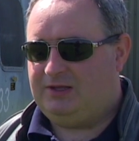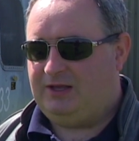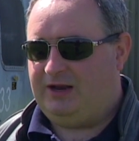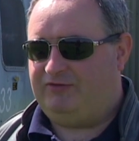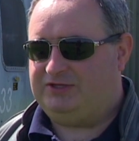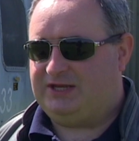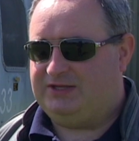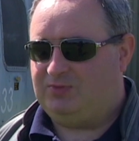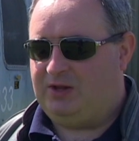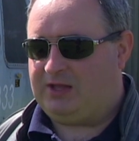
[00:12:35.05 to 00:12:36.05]
an average day
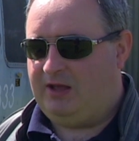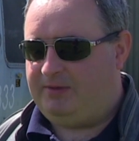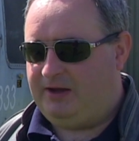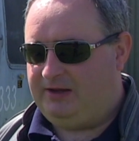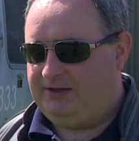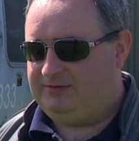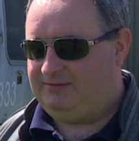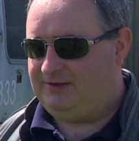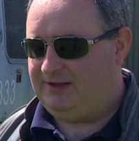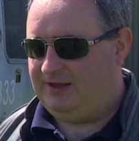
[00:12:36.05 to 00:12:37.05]
as a wildcat pilot
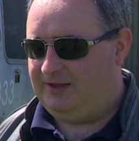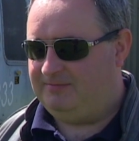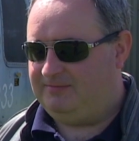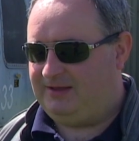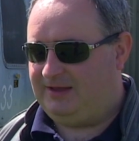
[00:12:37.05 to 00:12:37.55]
um,